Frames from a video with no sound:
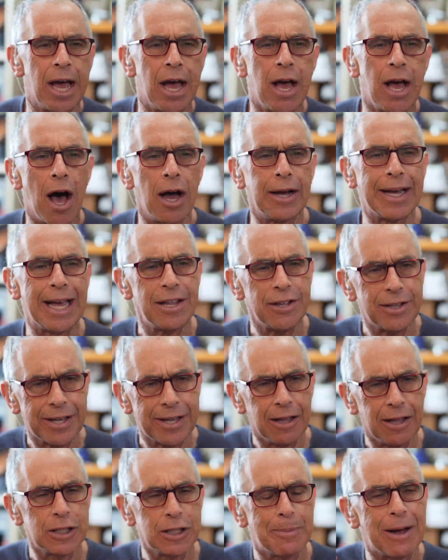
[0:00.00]
Uh, can you tell
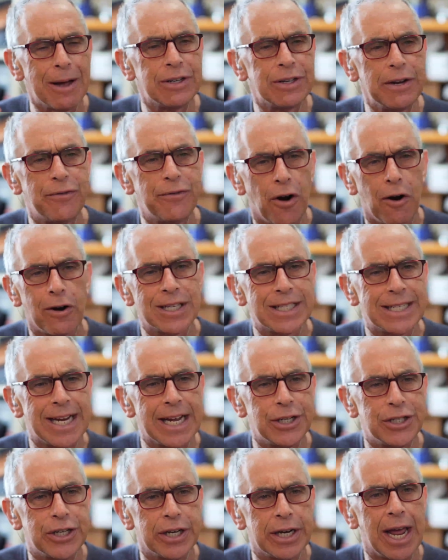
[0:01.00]
us about
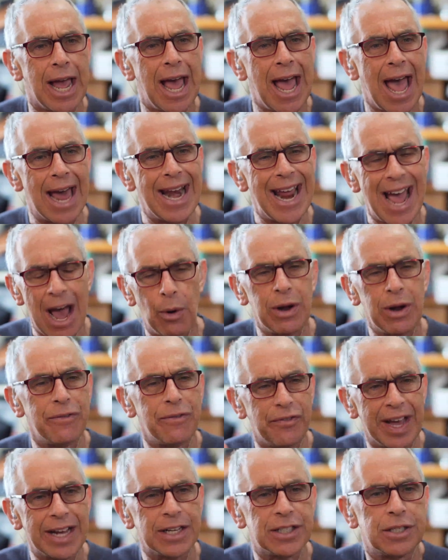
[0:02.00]
deforestation and how it
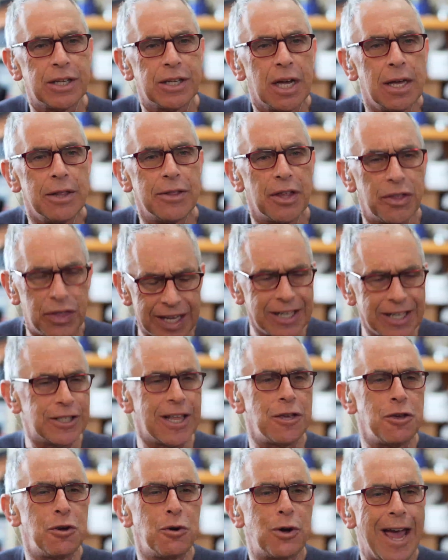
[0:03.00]
affects the things that
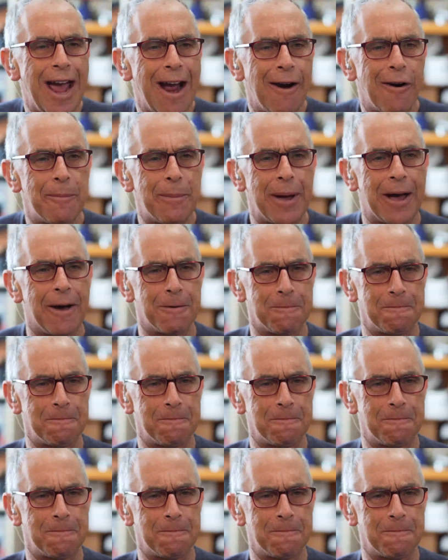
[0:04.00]
you care about?